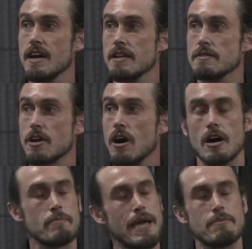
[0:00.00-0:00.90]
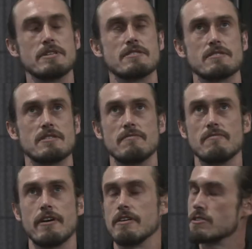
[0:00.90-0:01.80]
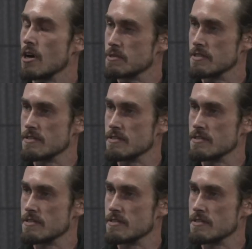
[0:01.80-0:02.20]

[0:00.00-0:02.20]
and card payments and various options.